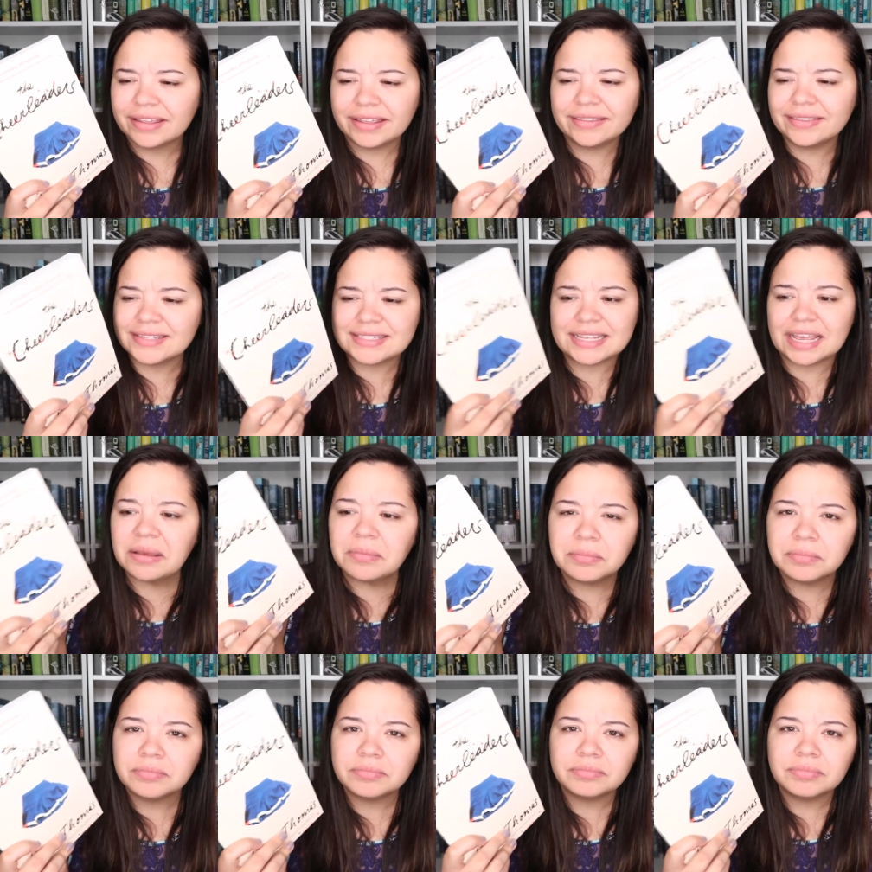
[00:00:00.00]
in the
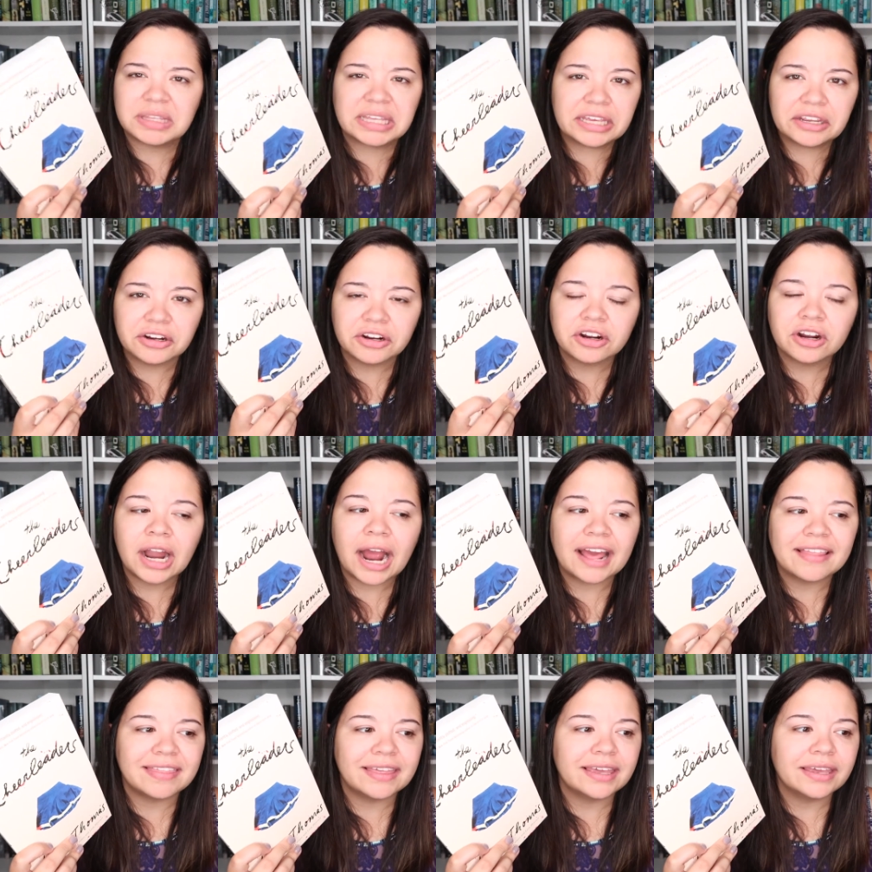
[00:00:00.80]
same year.
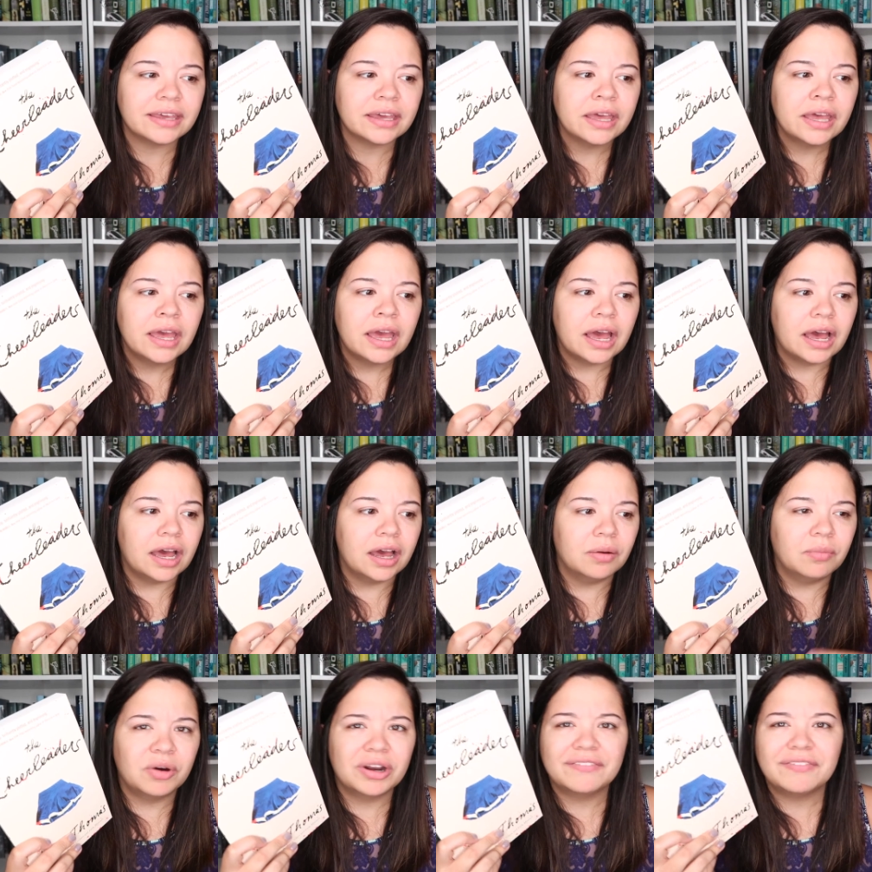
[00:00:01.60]
I think
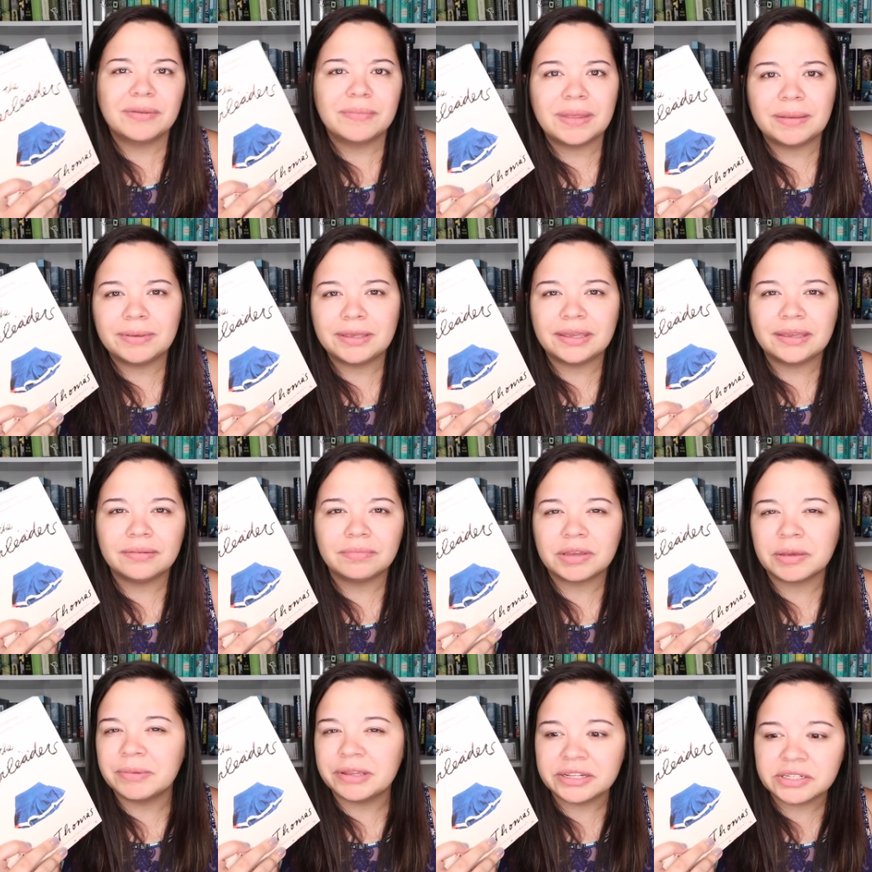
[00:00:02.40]
one of them
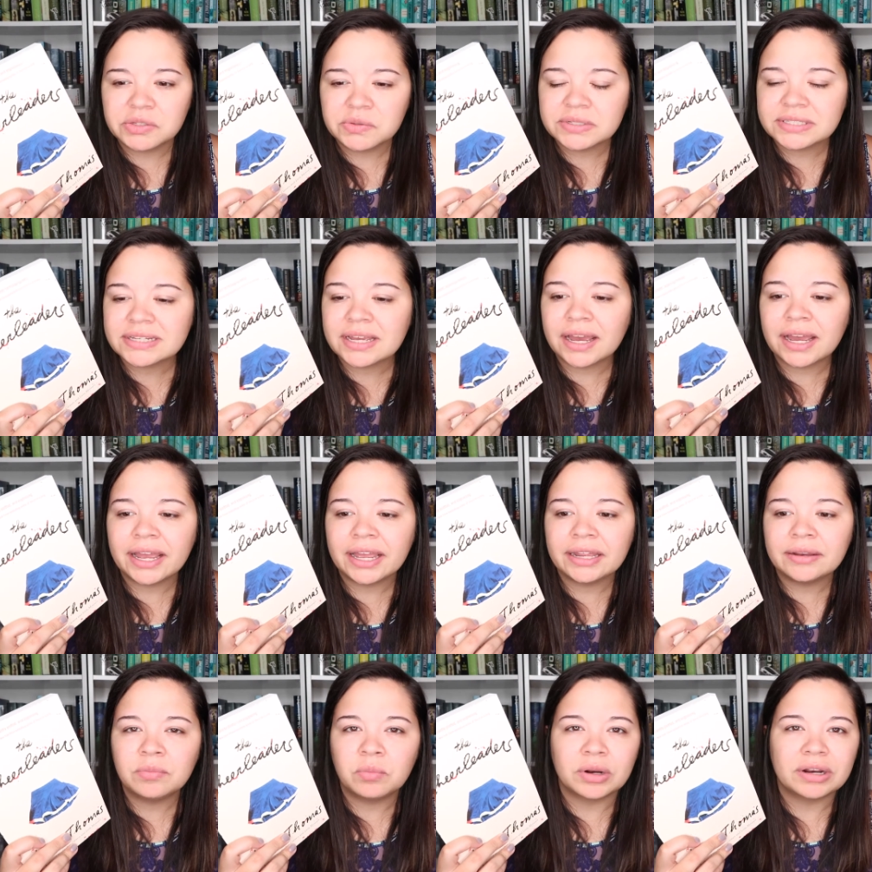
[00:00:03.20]
maybe committed
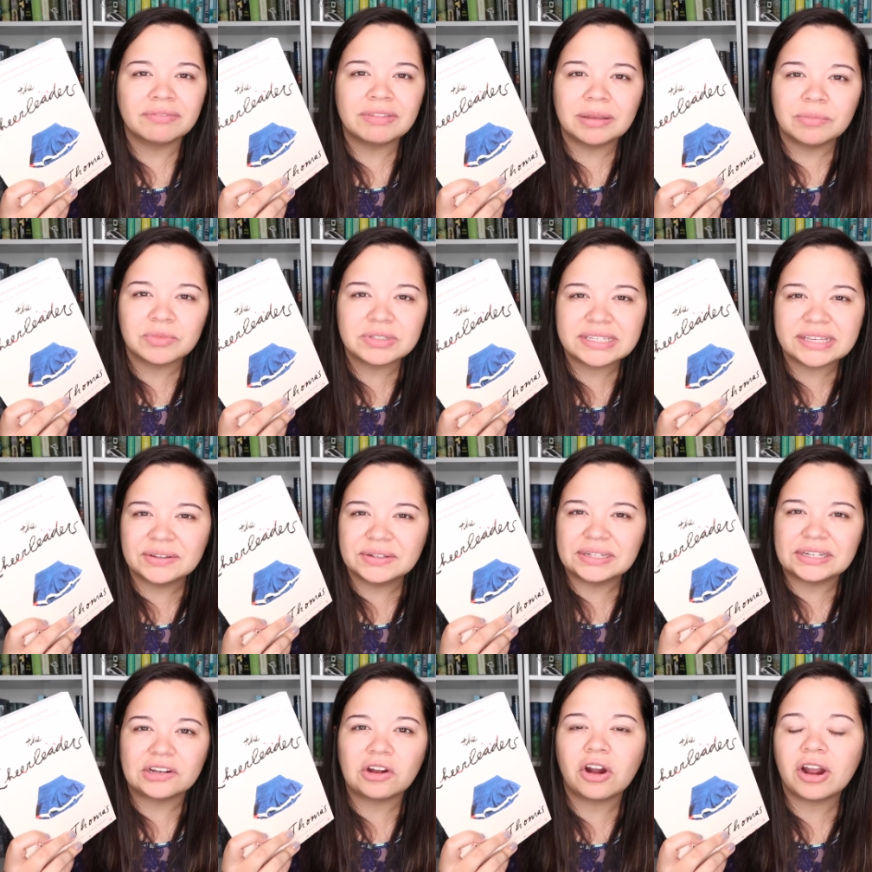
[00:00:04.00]
suicide, one of them was
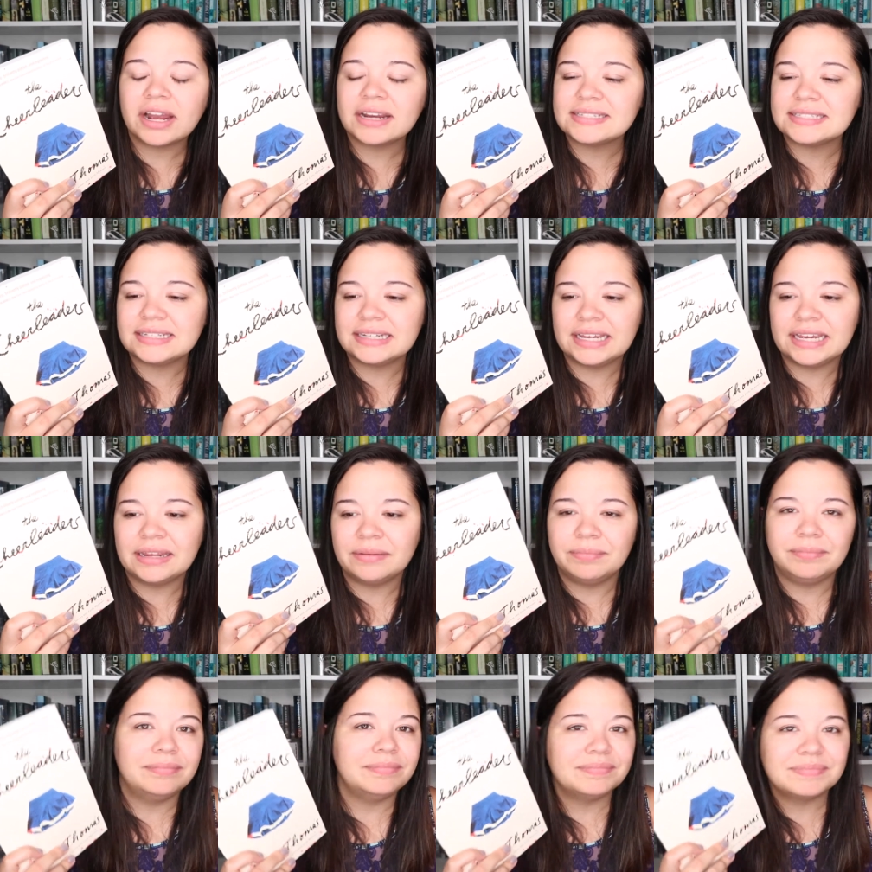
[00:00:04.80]
killed in a car
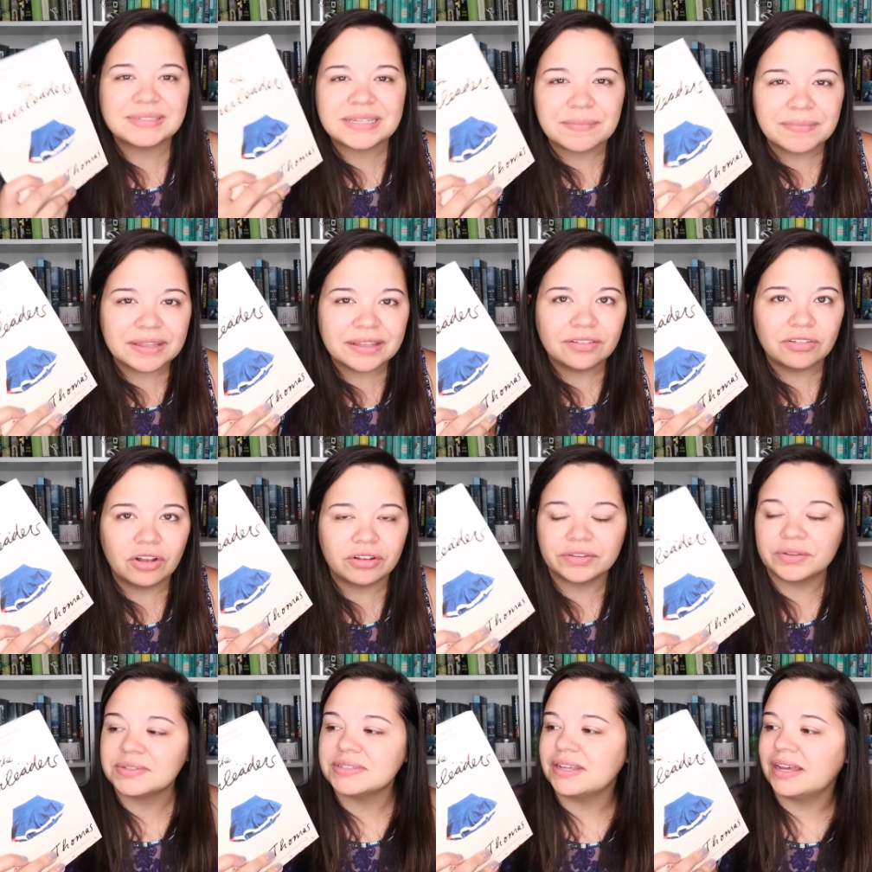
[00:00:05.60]
accident, something
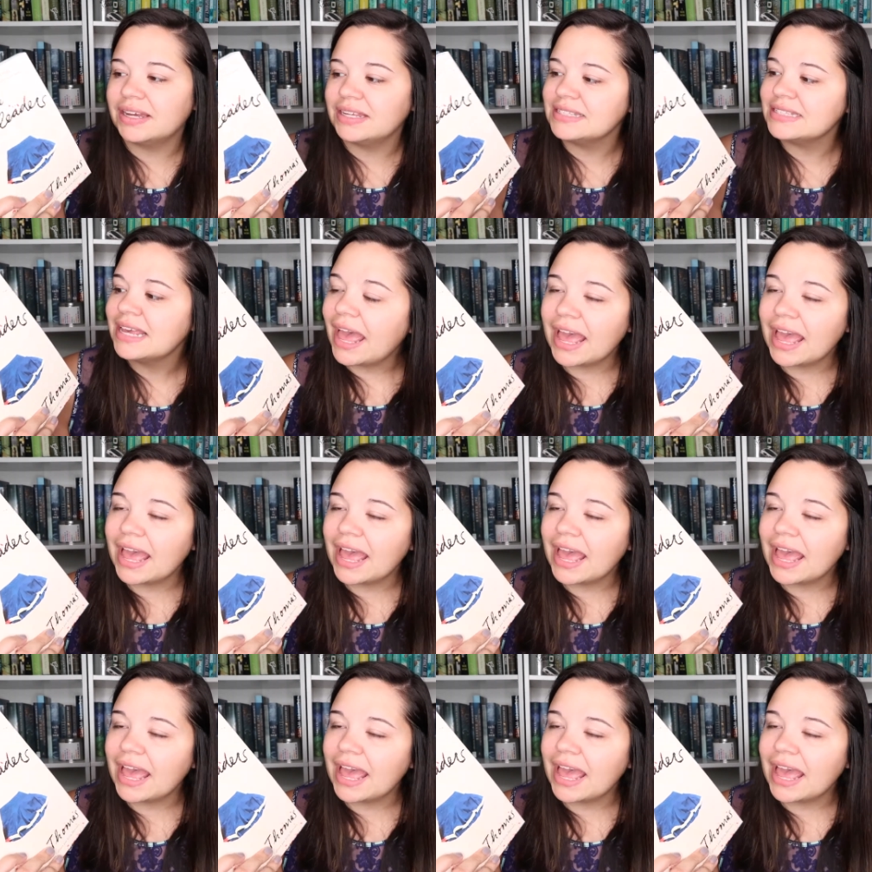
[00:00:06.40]
along those lines.